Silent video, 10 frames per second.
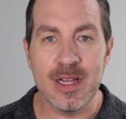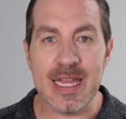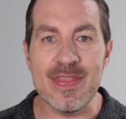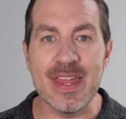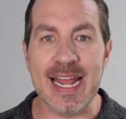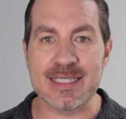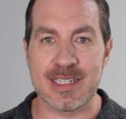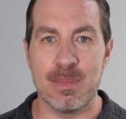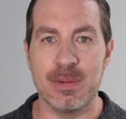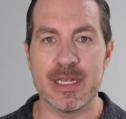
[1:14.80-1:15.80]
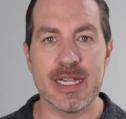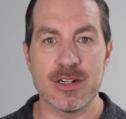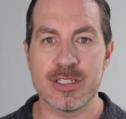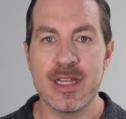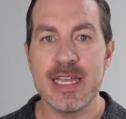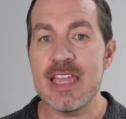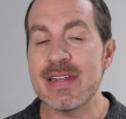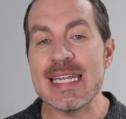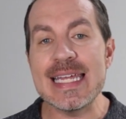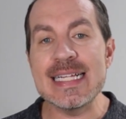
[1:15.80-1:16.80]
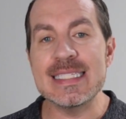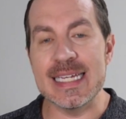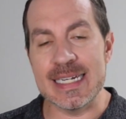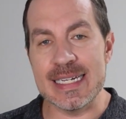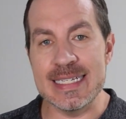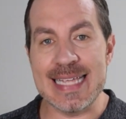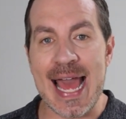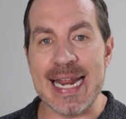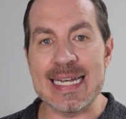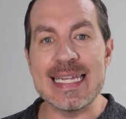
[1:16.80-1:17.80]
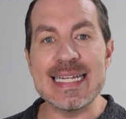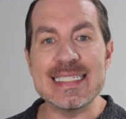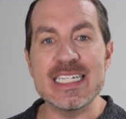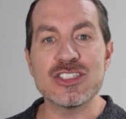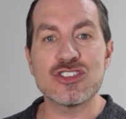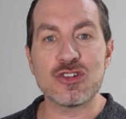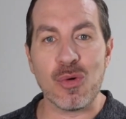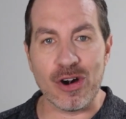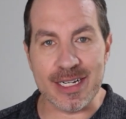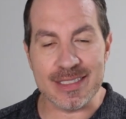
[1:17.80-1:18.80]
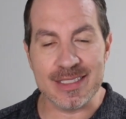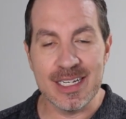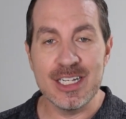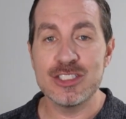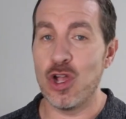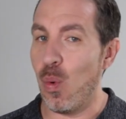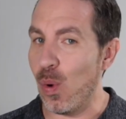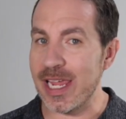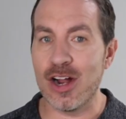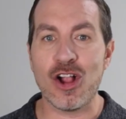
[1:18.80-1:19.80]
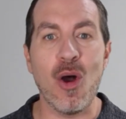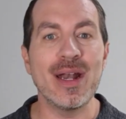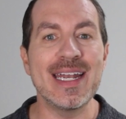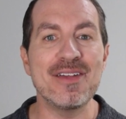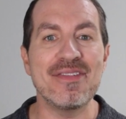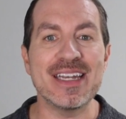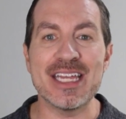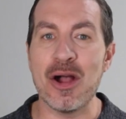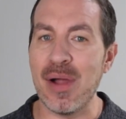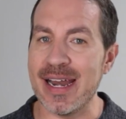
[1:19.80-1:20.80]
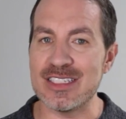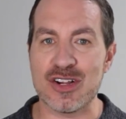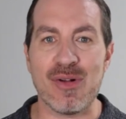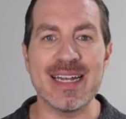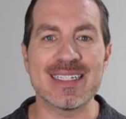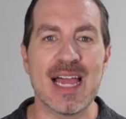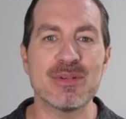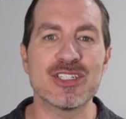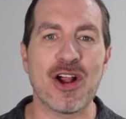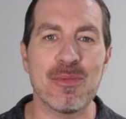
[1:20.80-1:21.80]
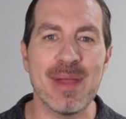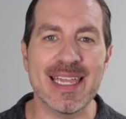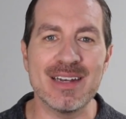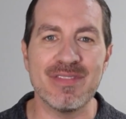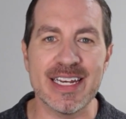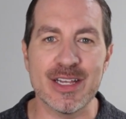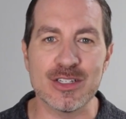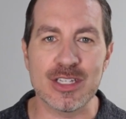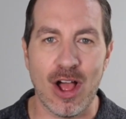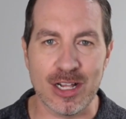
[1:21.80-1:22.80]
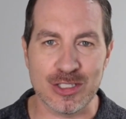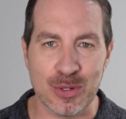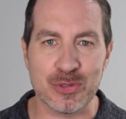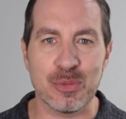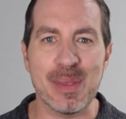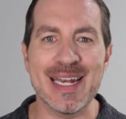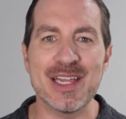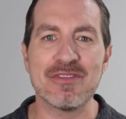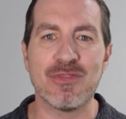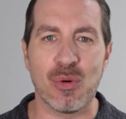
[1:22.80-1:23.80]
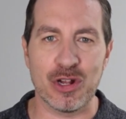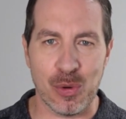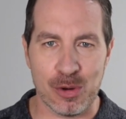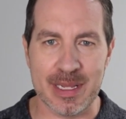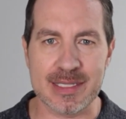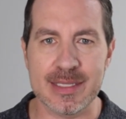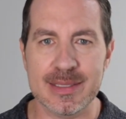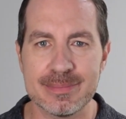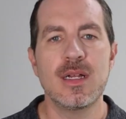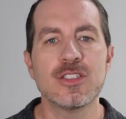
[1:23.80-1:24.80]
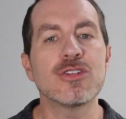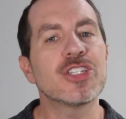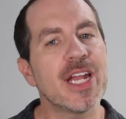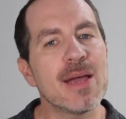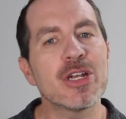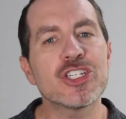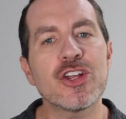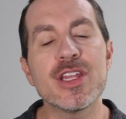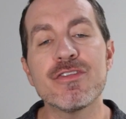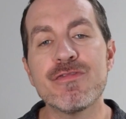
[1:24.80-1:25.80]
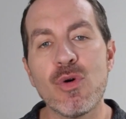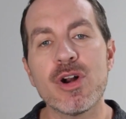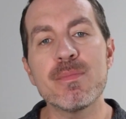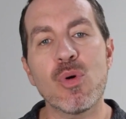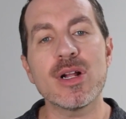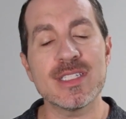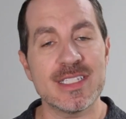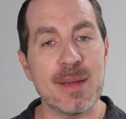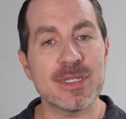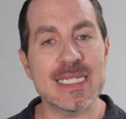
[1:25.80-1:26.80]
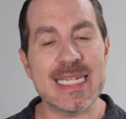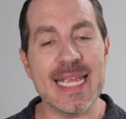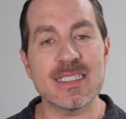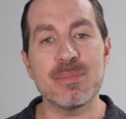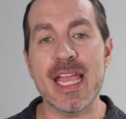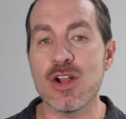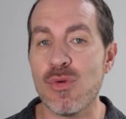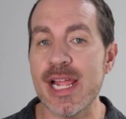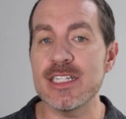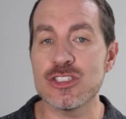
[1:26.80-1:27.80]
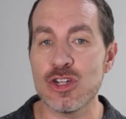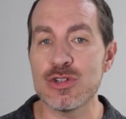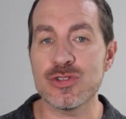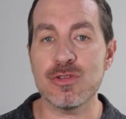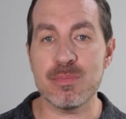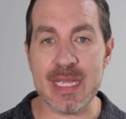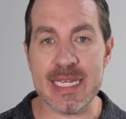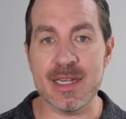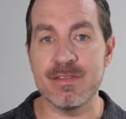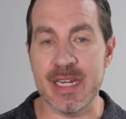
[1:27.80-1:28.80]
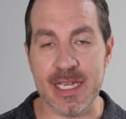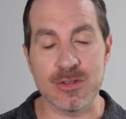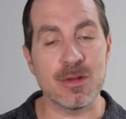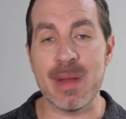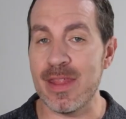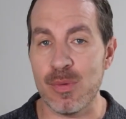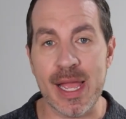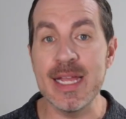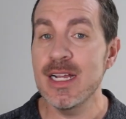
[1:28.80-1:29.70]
in the next couple of years. Even LinkedIn is adding LinkedIn Stories. So we are going into video, and it's a great time to start making videos on social media for your business. So today I'm going to show you the 4 important steps to take to make great social media videos. And by the way,